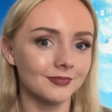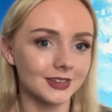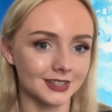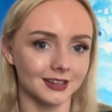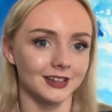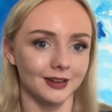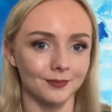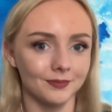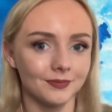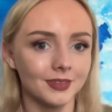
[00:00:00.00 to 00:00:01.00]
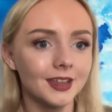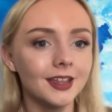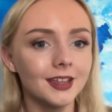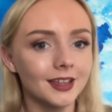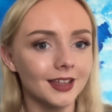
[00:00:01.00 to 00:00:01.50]
it's like, yep,
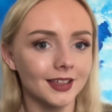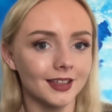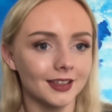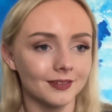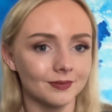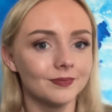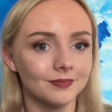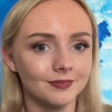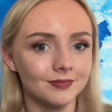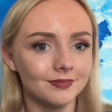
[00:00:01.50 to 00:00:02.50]
yeah.